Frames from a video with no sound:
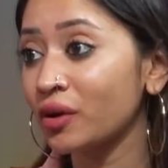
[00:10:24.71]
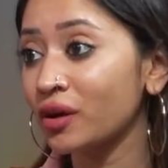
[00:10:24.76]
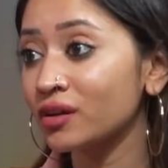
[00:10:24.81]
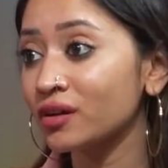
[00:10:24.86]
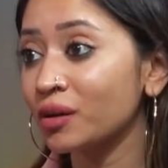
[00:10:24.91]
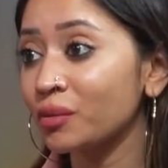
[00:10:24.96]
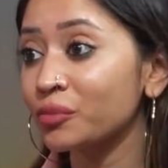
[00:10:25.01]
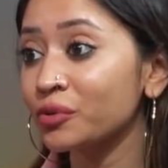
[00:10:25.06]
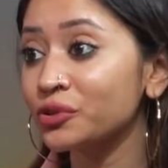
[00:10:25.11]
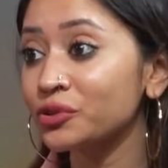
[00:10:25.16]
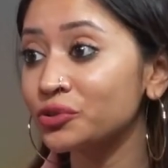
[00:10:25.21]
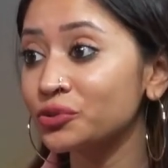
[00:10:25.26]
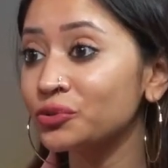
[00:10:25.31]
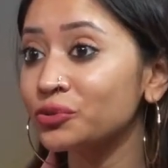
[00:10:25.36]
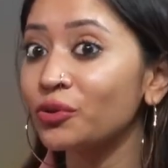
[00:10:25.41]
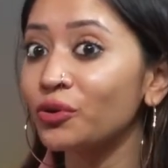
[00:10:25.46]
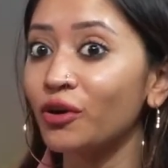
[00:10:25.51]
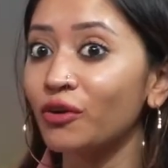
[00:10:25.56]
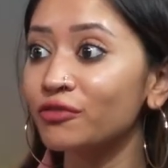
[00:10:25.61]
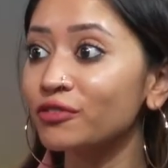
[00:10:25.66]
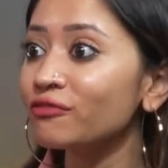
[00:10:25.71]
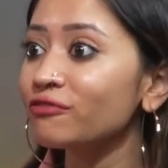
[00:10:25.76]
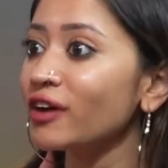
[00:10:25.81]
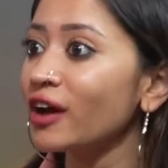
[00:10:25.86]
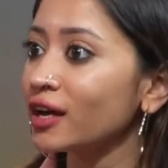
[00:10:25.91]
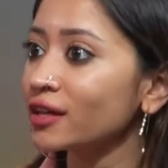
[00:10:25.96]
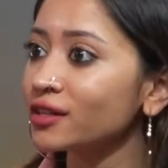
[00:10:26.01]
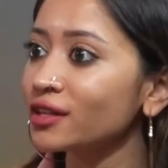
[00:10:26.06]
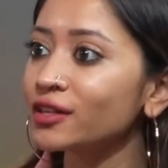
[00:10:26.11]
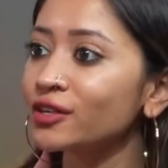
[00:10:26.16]
Number two, of the fact
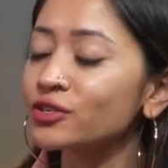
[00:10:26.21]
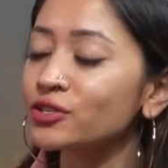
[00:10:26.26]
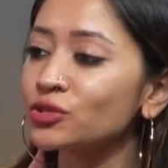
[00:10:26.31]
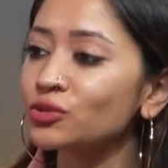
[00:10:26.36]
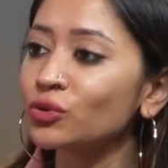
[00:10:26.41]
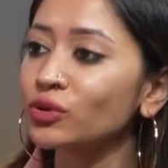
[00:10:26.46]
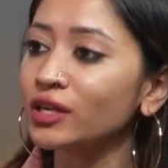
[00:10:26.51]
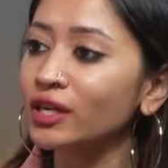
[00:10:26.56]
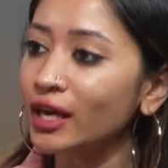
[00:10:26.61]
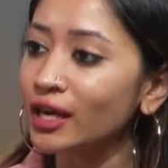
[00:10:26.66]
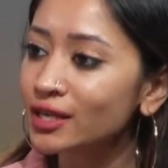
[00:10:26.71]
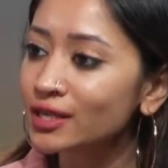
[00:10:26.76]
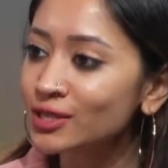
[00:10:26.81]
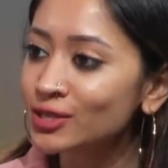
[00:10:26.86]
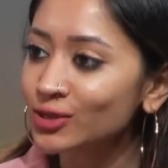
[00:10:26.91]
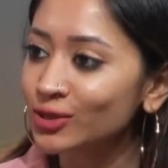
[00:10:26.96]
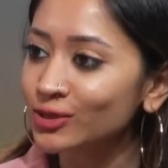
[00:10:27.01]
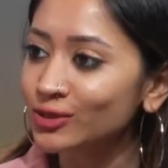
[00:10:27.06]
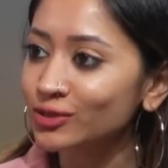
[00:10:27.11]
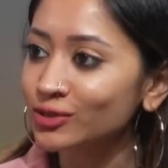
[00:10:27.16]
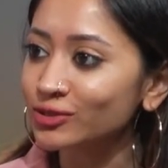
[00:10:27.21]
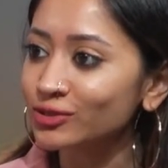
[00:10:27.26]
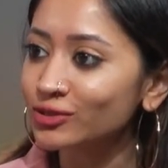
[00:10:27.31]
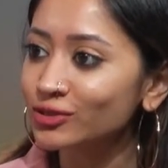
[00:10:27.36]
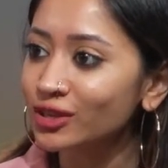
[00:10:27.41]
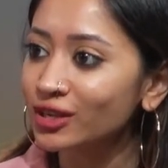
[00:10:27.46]
that there's no case on you.